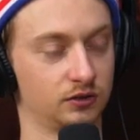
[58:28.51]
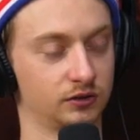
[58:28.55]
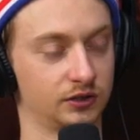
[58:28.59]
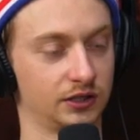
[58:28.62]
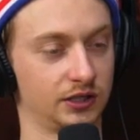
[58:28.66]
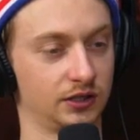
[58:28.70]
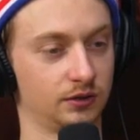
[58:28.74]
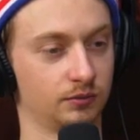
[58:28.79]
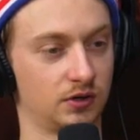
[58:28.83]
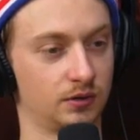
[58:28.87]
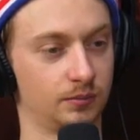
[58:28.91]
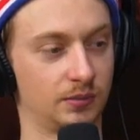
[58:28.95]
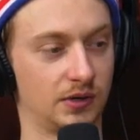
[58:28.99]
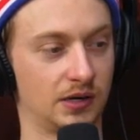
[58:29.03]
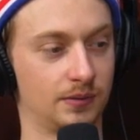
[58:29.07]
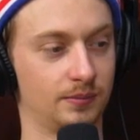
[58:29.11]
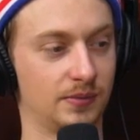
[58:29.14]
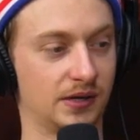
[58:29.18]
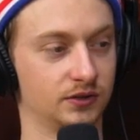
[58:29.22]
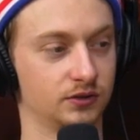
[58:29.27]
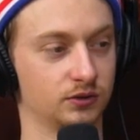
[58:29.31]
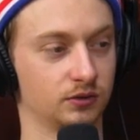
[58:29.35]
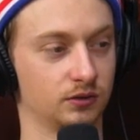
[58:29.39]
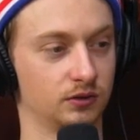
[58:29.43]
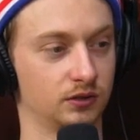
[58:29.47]
low key one of my
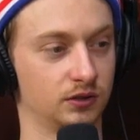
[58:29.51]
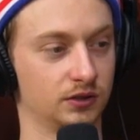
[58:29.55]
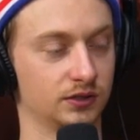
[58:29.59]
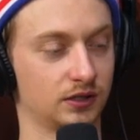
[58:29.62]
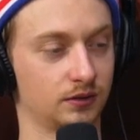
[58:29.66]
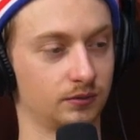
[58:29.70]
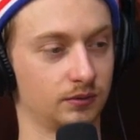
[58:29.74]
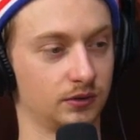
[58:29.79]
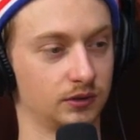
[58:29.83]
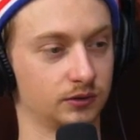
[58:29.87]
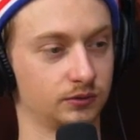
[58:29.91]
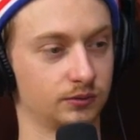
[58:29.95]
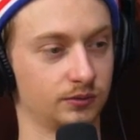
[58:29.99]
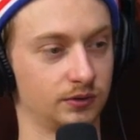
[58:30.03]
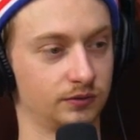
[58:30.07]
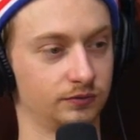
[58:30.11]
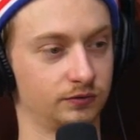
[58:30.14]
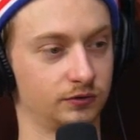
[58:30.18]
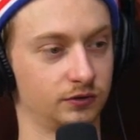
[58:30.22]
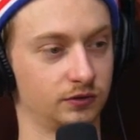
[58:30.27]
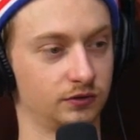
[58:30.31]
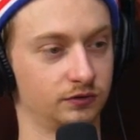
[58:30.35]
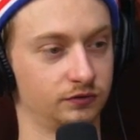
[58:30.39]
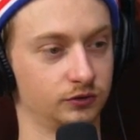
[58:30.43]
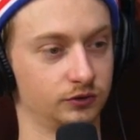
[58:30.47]
mentors. I worked with him
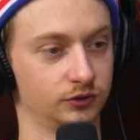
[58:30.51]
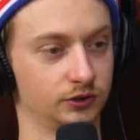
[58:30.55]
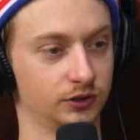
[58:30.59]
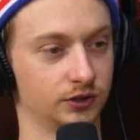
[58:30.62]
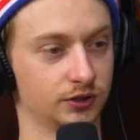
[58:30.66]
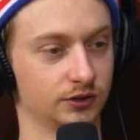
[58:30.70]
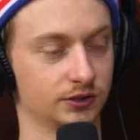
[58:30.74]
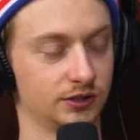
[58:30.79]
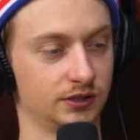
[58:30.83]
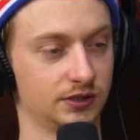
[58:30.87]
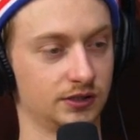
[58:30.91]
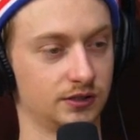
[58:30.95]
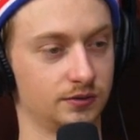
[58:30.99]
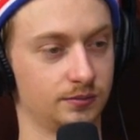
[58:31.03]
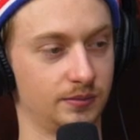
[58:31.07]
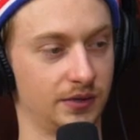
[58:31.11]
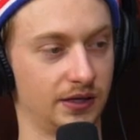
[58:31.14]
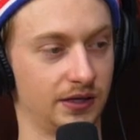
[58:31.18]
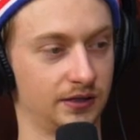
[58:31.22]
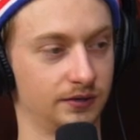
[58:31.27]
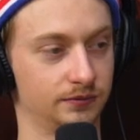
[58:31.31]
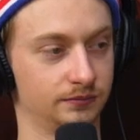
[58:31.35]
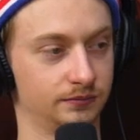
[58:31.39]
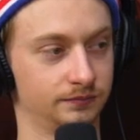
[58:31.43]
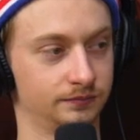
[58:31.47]
for a few years. He's the
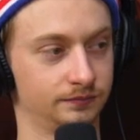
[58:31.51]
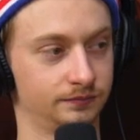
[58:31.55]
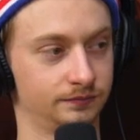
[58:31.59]
man.